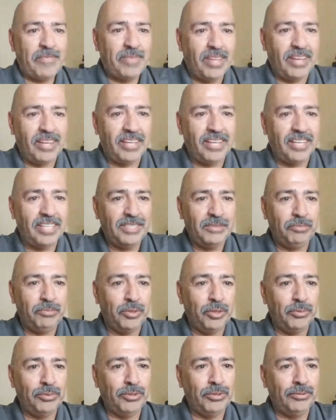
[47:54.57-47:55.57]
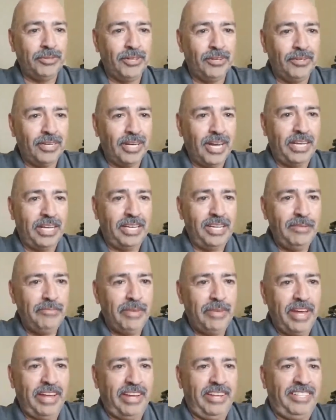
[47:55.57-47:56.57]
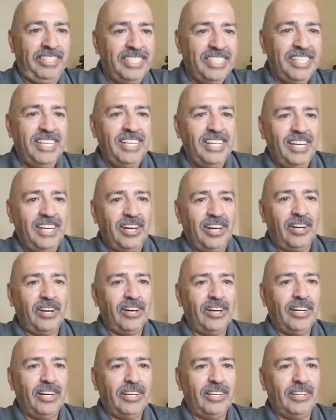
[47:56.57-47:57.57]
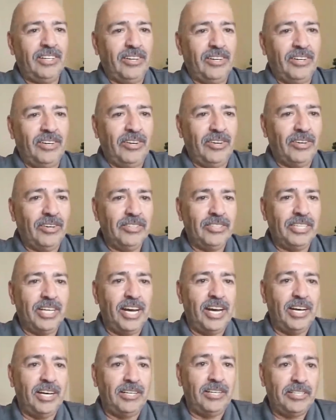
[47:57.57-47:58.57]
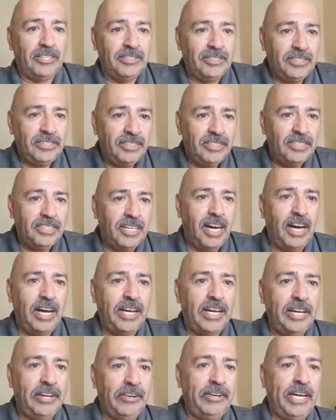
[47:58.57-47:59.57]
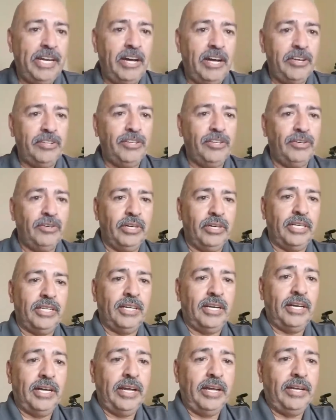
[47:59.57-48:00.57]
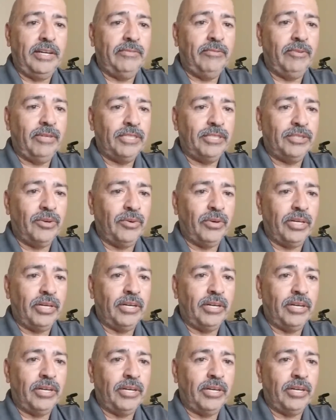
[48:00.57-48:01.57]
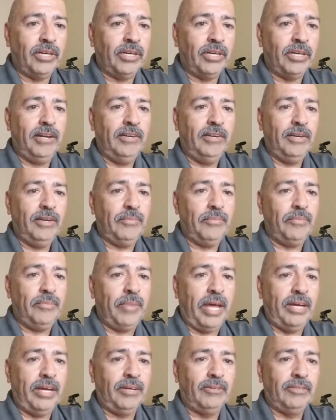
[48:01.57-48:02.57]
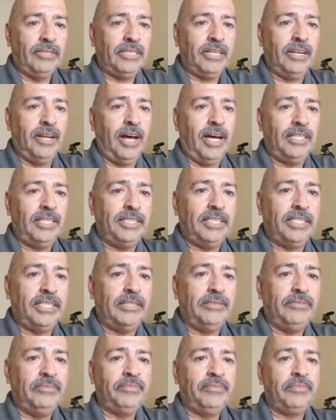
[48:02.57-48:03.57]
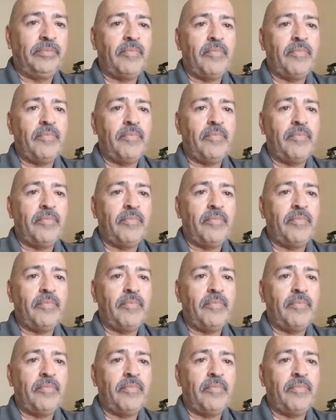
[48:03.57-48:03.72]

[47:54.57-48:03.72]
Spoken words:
Guess Boom Boom don't like eBay. Odal. Hi, Henry. How you doing? Hey, what's on there? Mango's Closet.